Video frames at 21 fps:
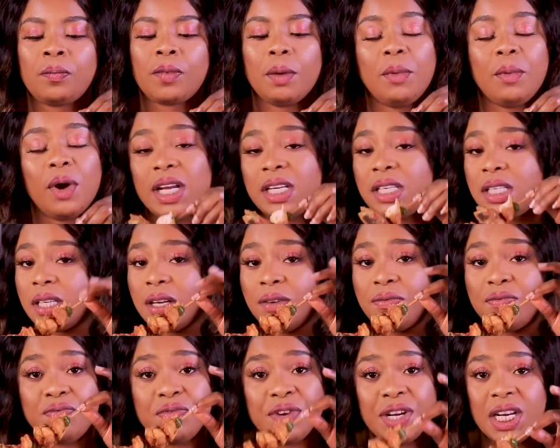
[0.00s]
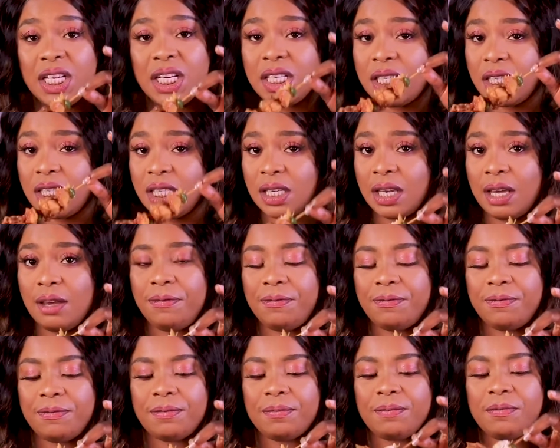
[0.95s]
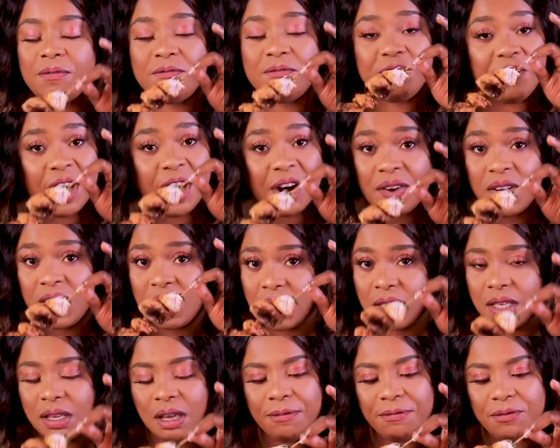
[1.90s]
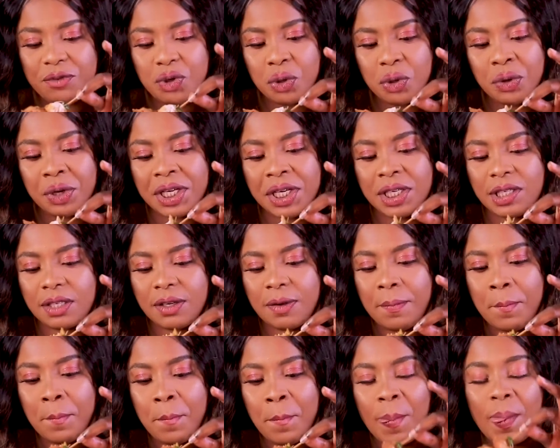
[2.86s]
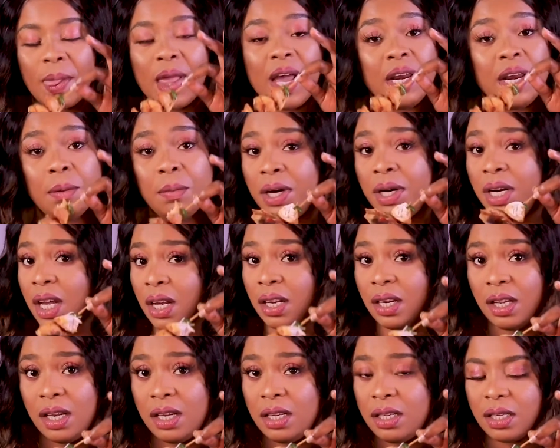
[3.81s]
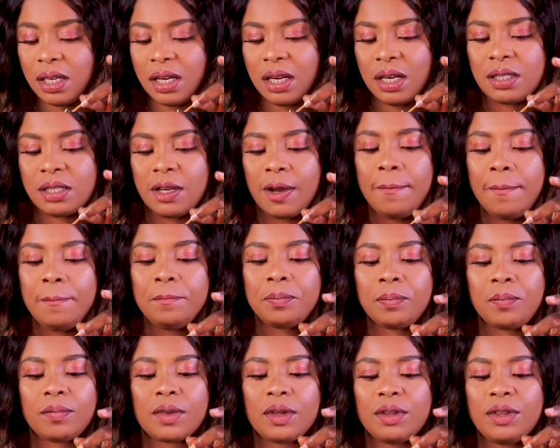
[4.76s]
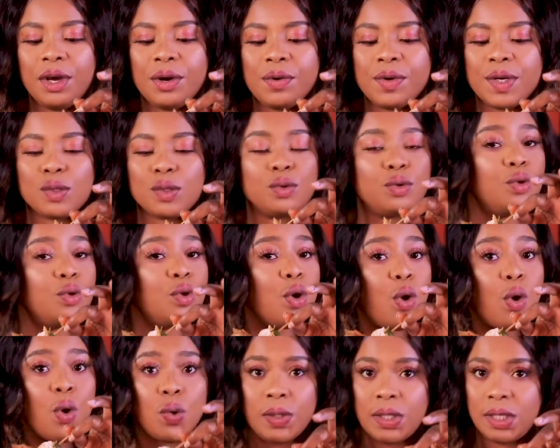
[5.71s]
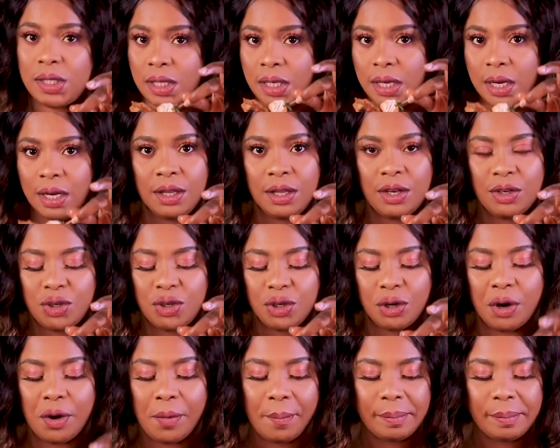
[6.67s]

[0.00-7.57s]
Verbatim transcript: but it's a really safe very safe choice anybody can eat it there is no signature